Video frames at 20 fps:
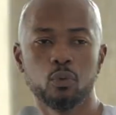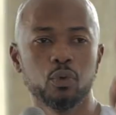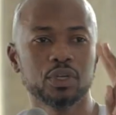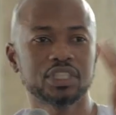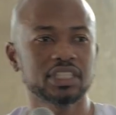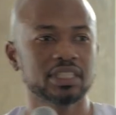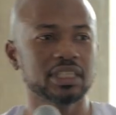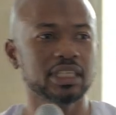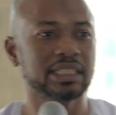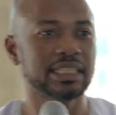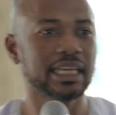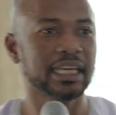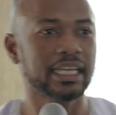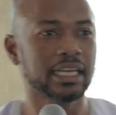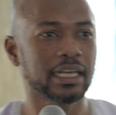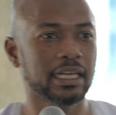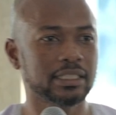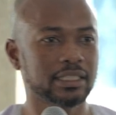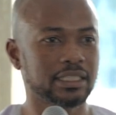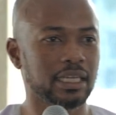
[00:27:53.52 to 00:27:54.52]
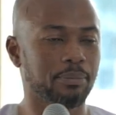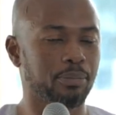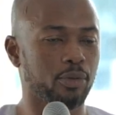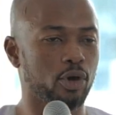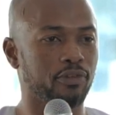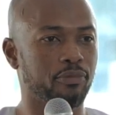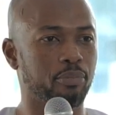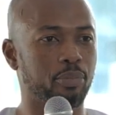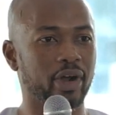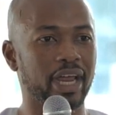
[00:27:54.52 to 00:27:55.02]
which is the second step
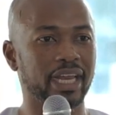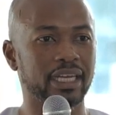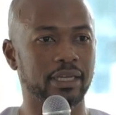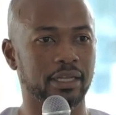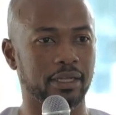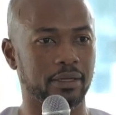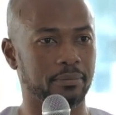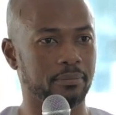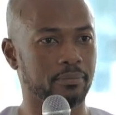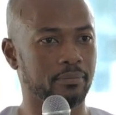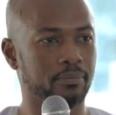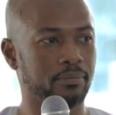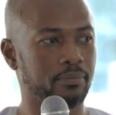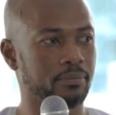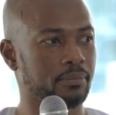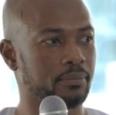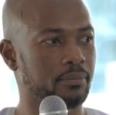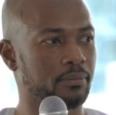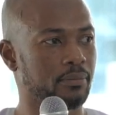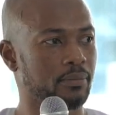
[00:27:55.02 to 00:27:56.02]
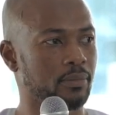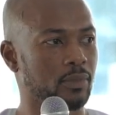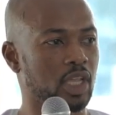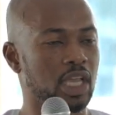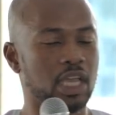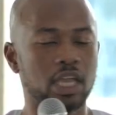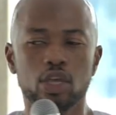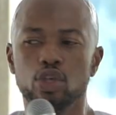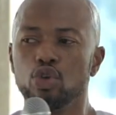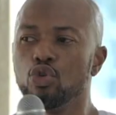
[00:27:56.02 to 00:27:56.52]
of branding.
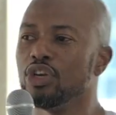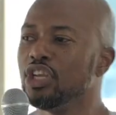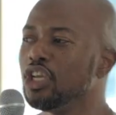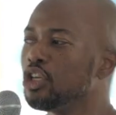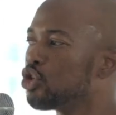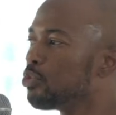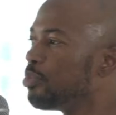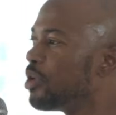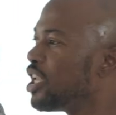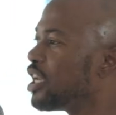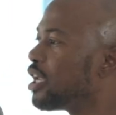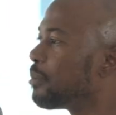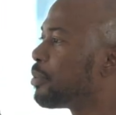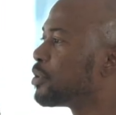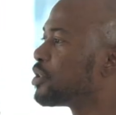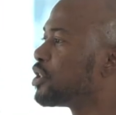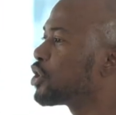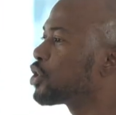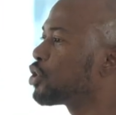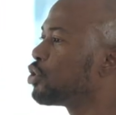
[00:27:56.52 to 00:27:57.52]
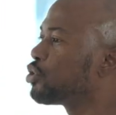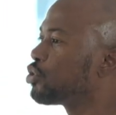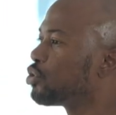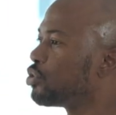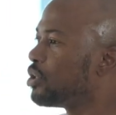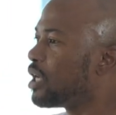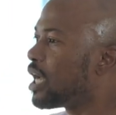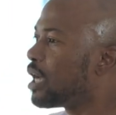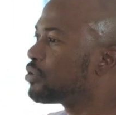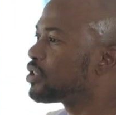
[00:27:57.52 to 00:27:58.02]
You need to be in a position
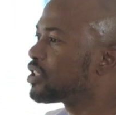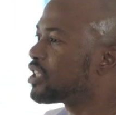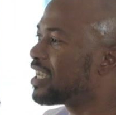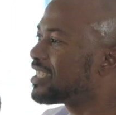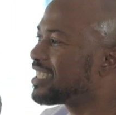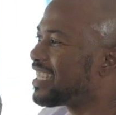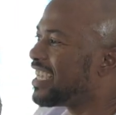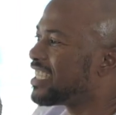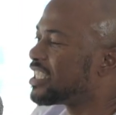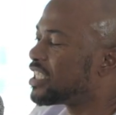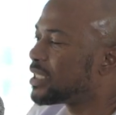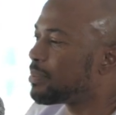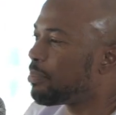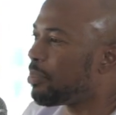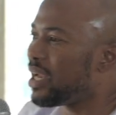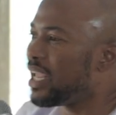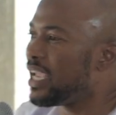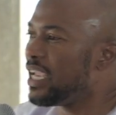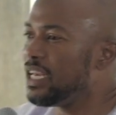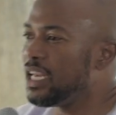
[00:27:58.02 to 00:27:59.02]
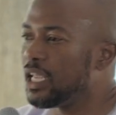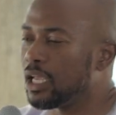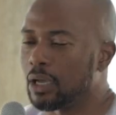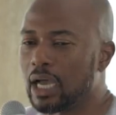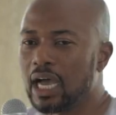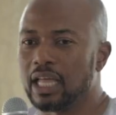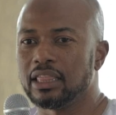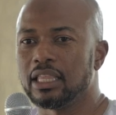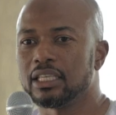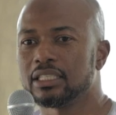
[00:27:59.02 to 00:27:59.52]
to now start
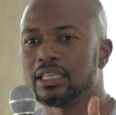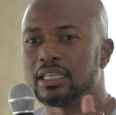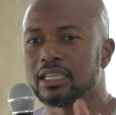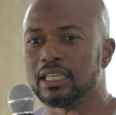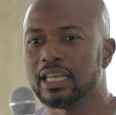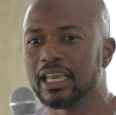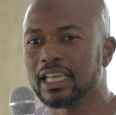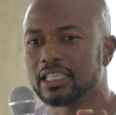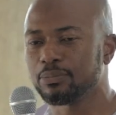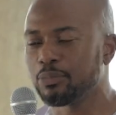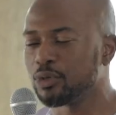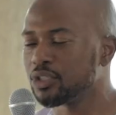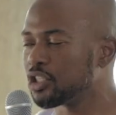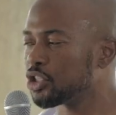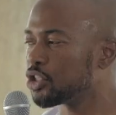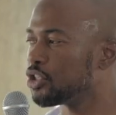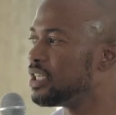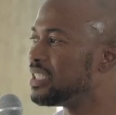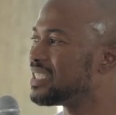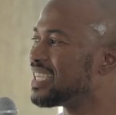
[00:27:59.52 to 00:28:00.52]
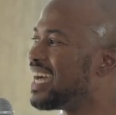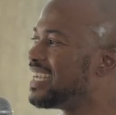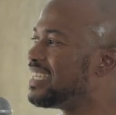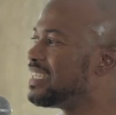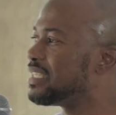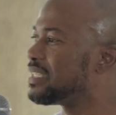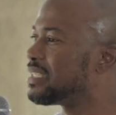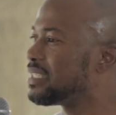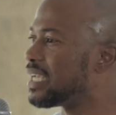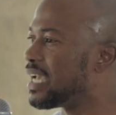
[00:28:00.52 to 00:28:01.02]
explaining. The, the, next position is
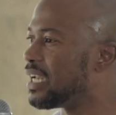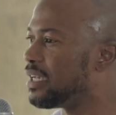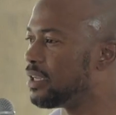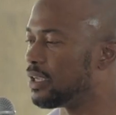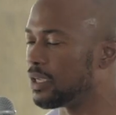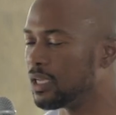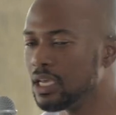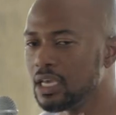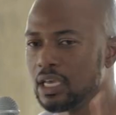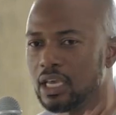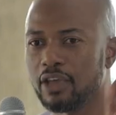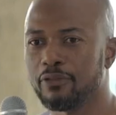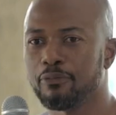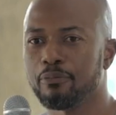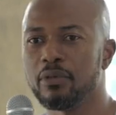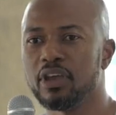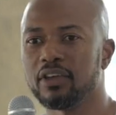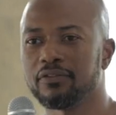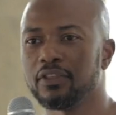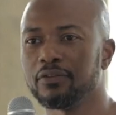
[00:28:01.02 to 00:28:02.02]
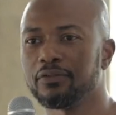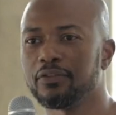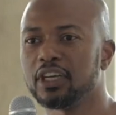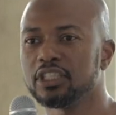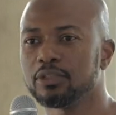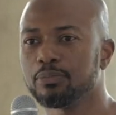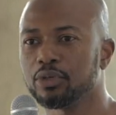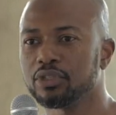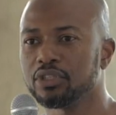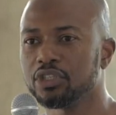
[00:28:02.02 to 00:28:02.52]
understanding. If, if the
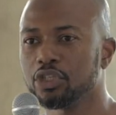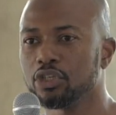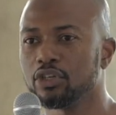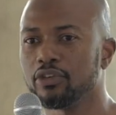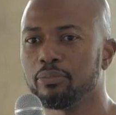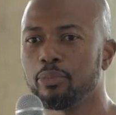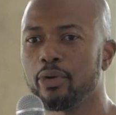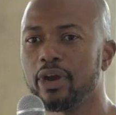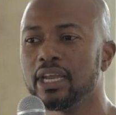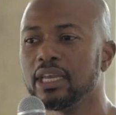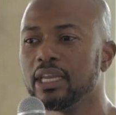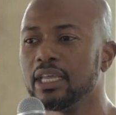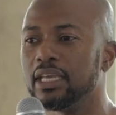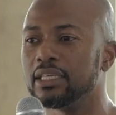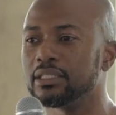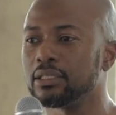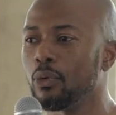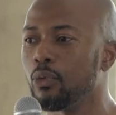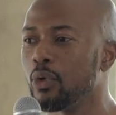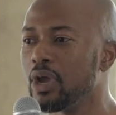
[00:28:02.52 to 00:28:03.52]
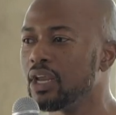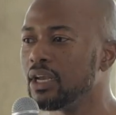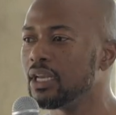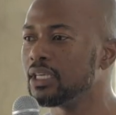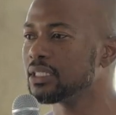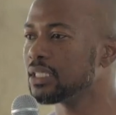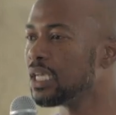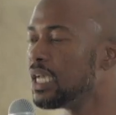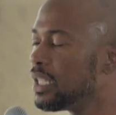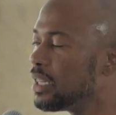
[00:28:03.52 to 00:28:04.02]
first position of branding is
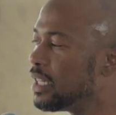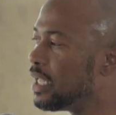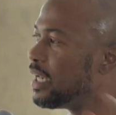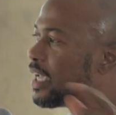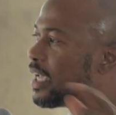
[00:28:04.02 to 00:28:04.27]
awareness, the